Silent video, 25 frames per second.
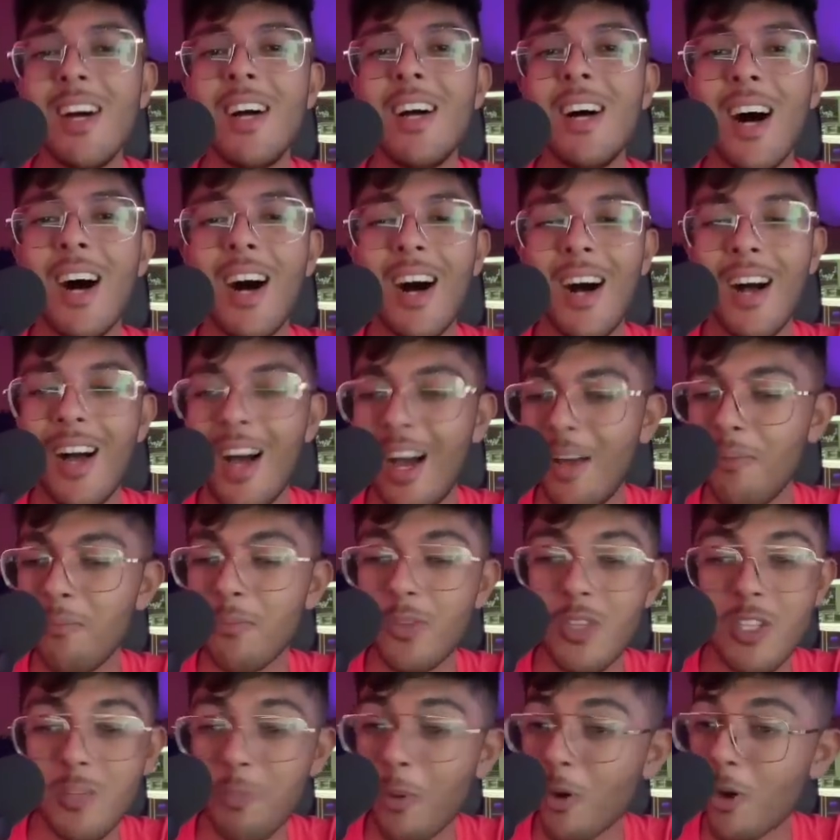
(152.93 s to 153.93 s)
I
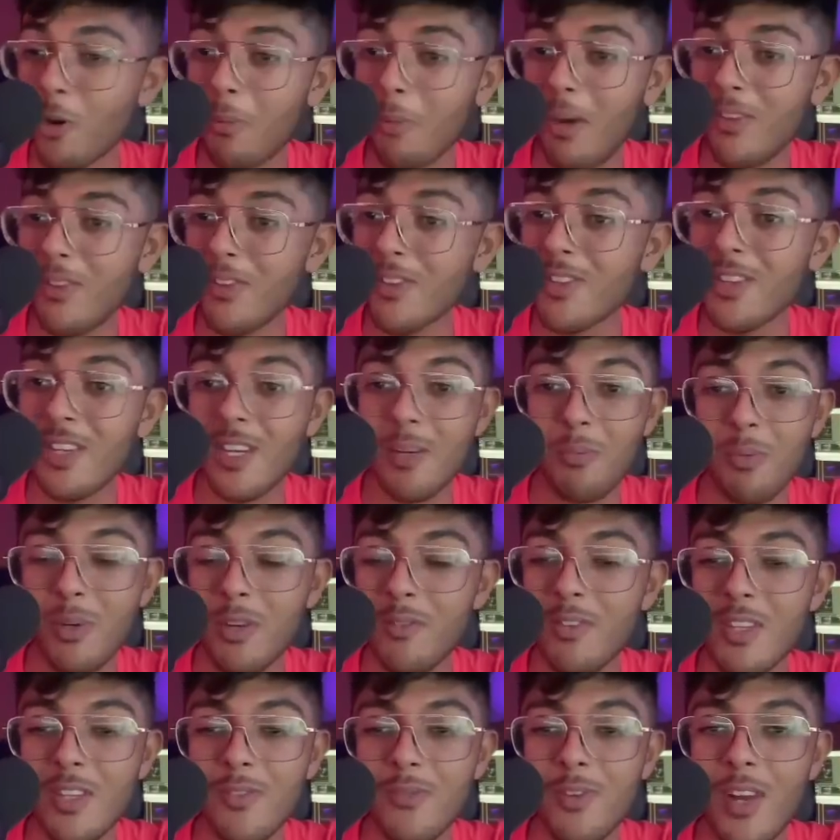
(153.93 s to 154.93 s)
spoke about this in a
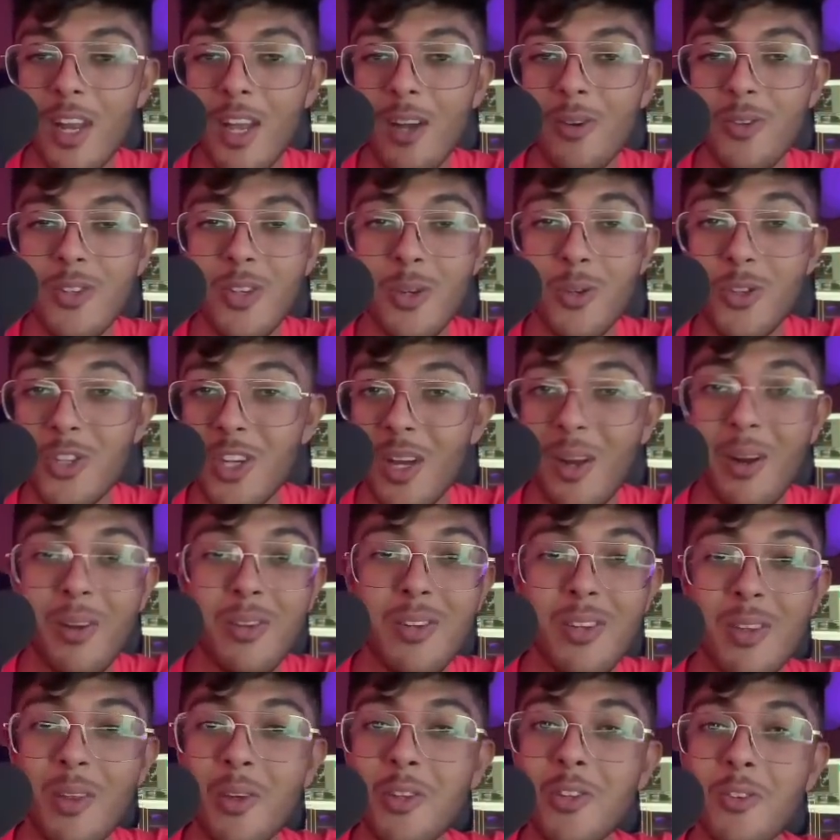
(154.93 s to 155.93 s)
previous video, so shout out
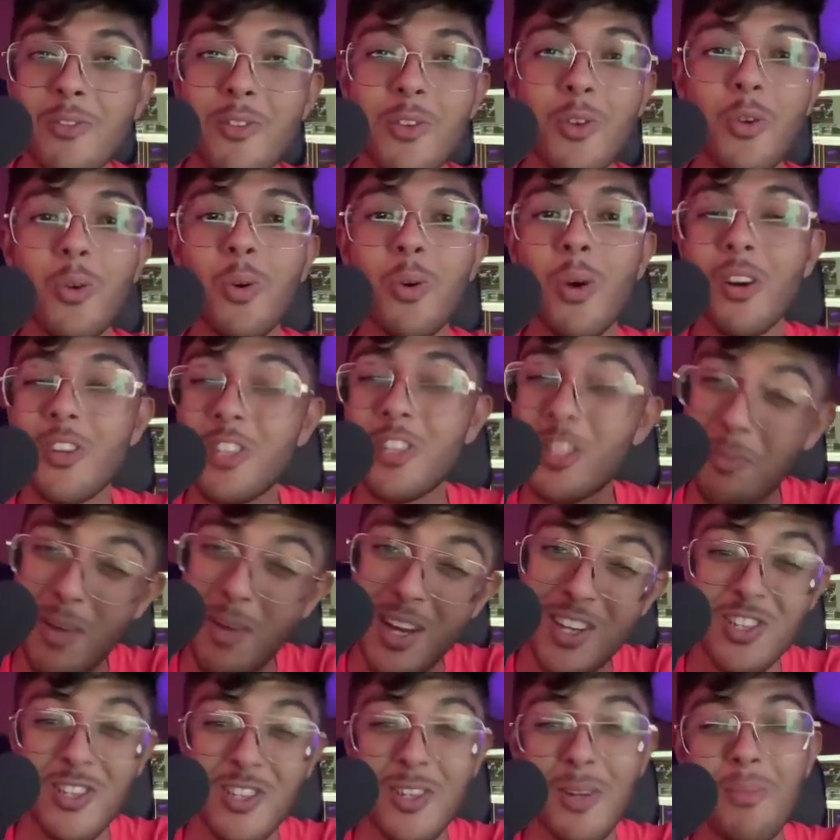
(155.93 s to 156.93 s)
to those of you who are
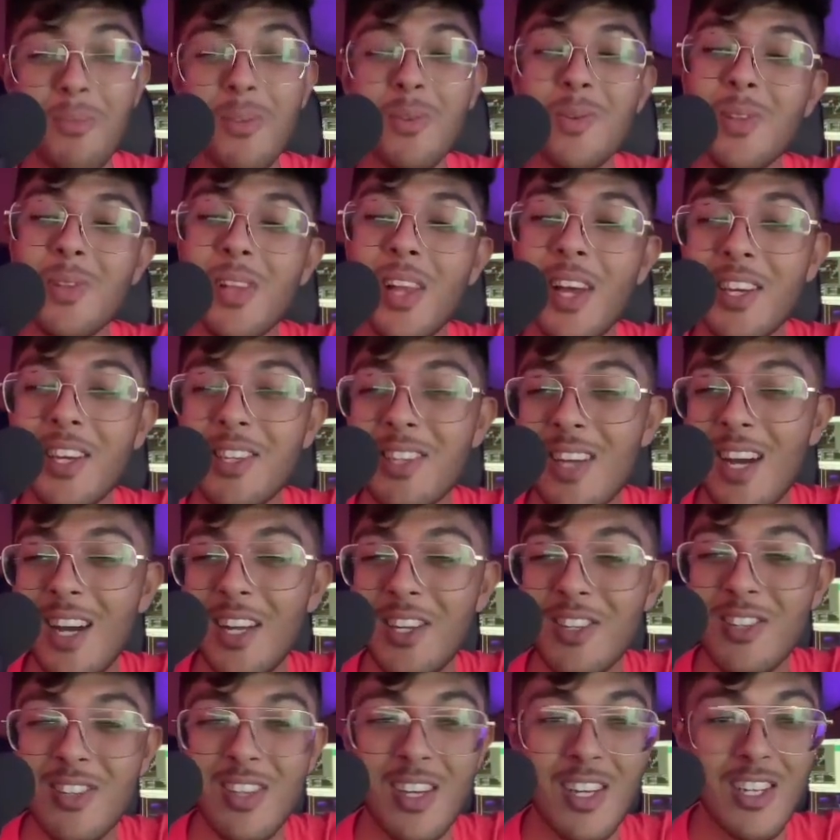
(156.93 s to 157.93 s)
smashing up those likes and
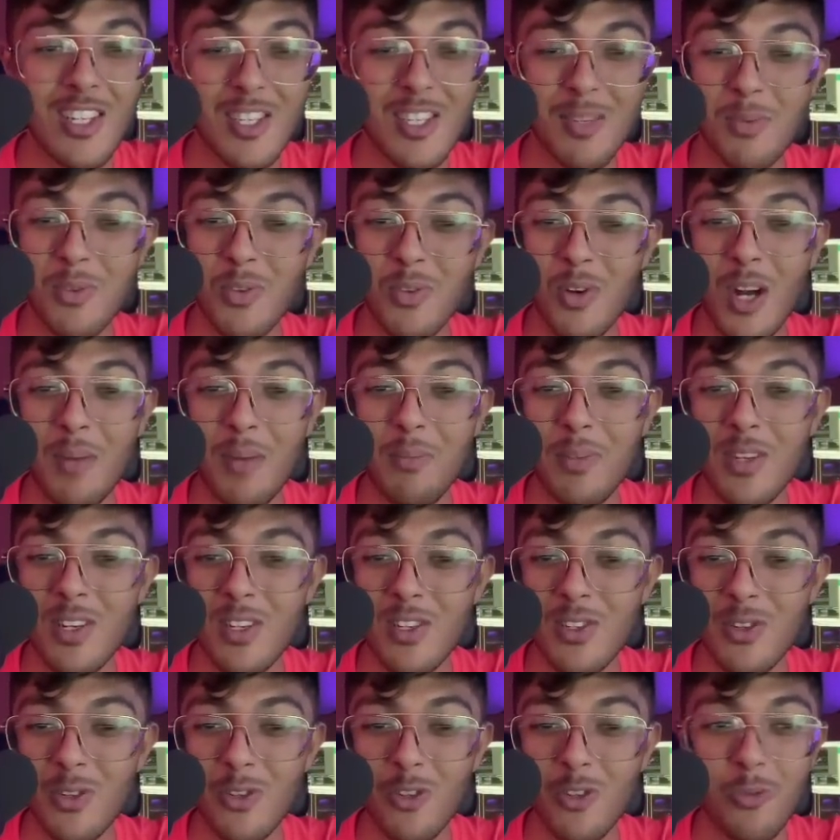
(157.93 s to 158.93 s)
staying subscribed to this
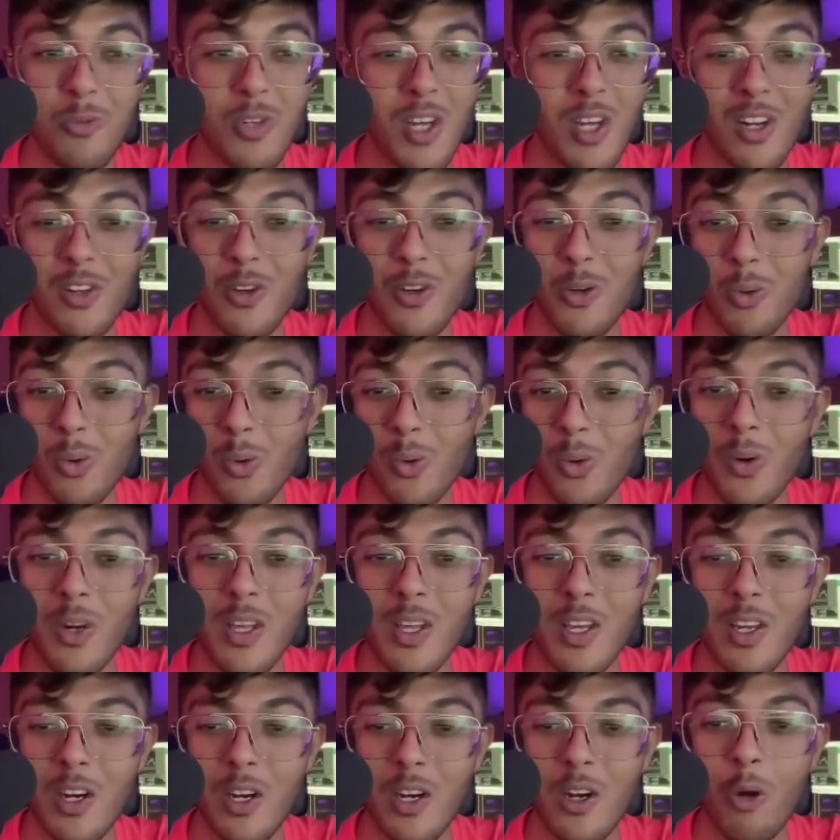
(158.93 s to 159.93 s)
YouTube channel. You're already
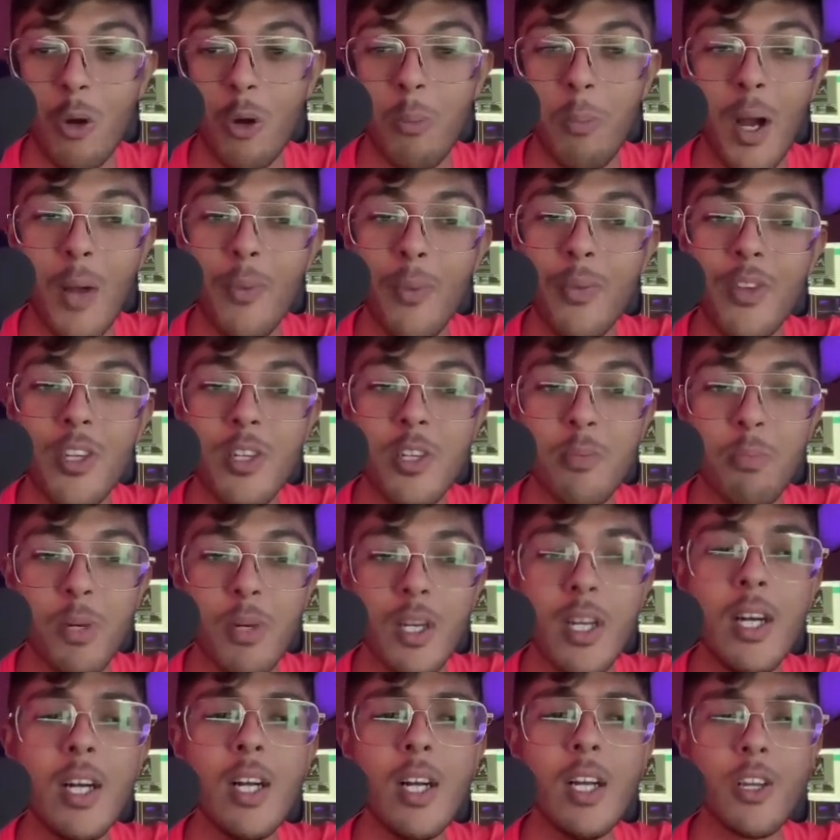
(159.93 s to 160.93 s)
going to know about this. But
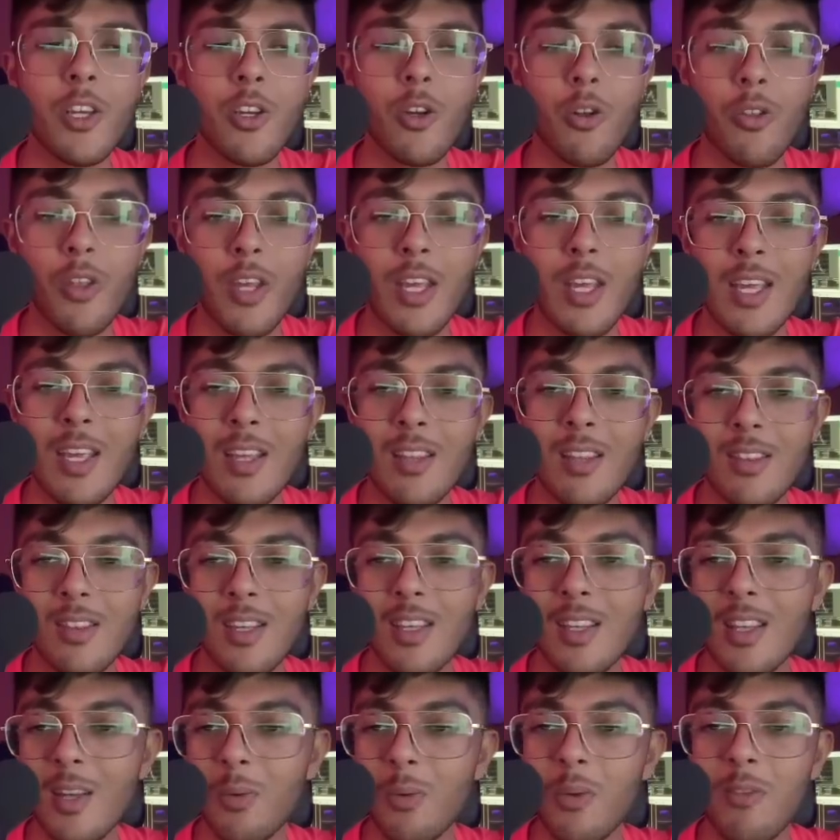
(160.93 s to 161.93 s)
the key
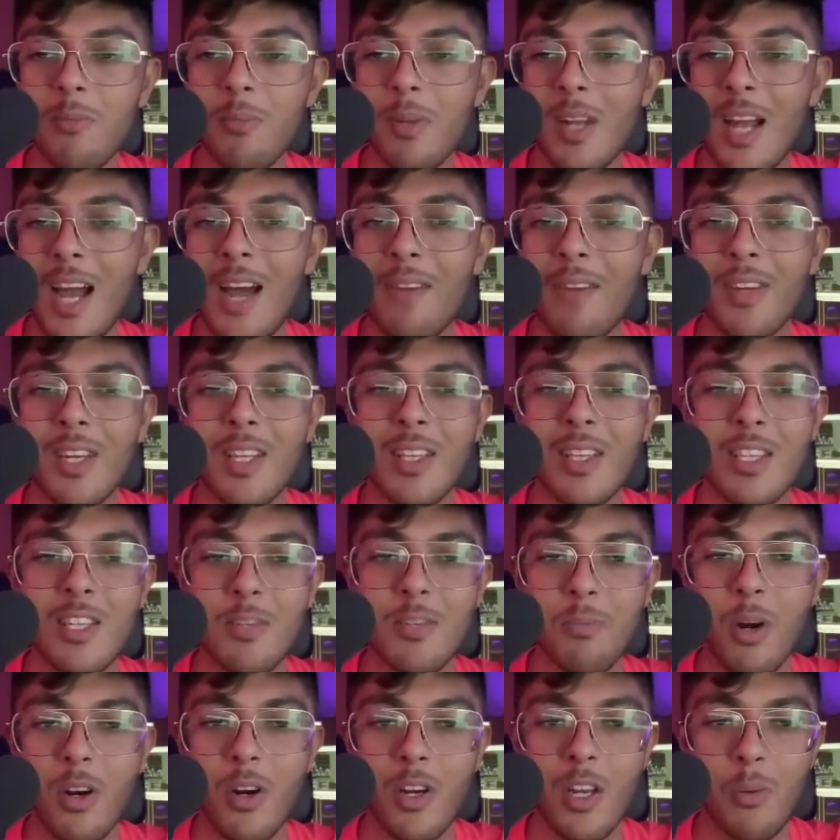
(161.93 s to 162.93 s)
thing that we've been having in this
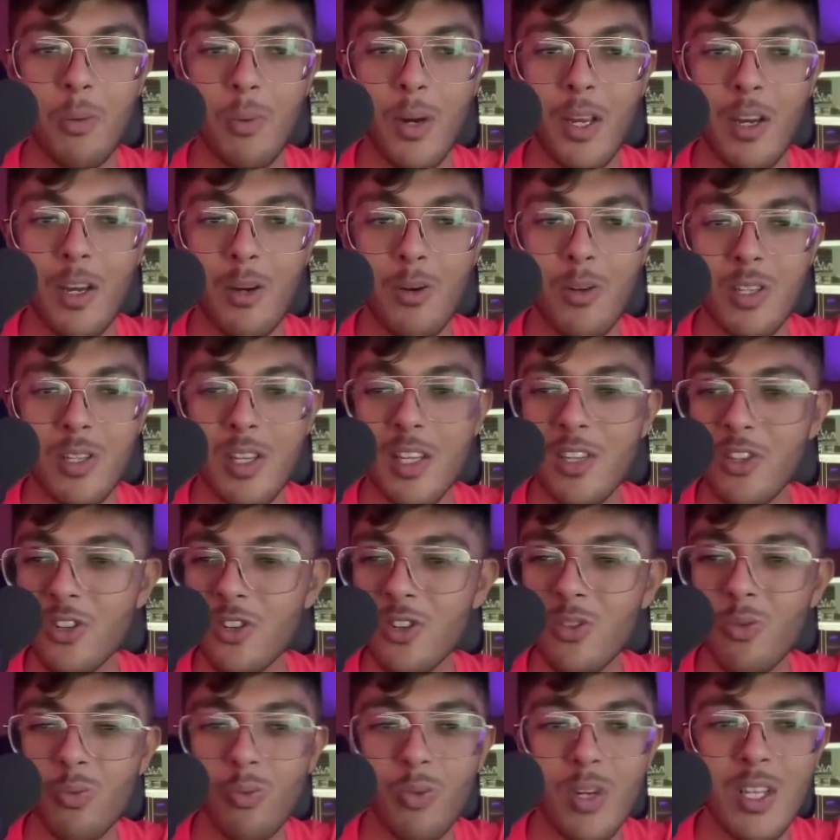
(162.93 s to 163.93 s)
market right here is, let's
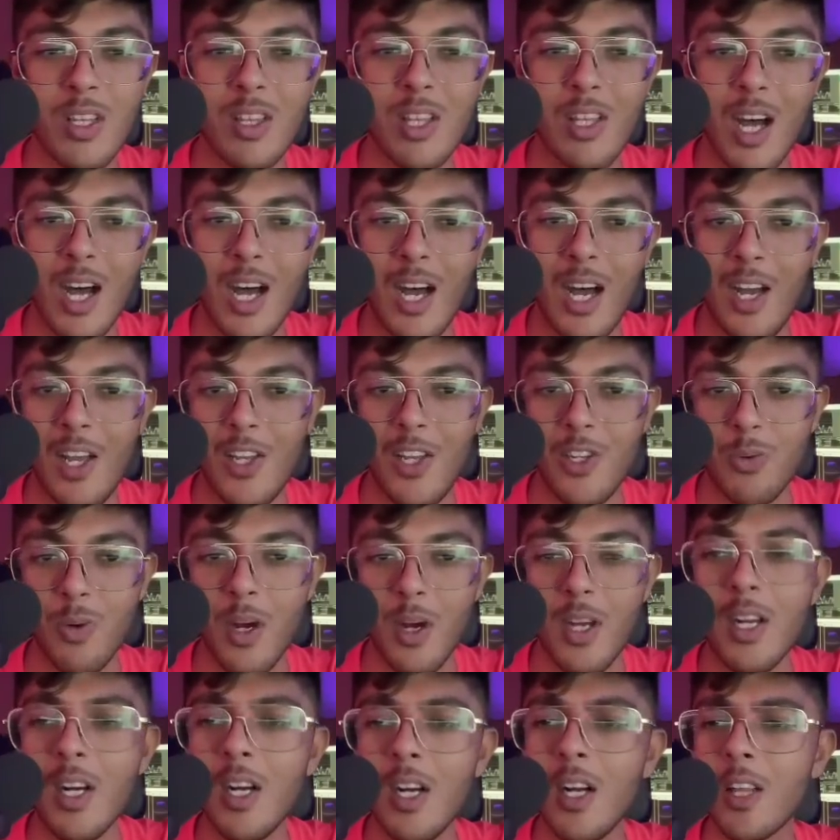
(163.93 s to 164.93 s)
just read the highs, right?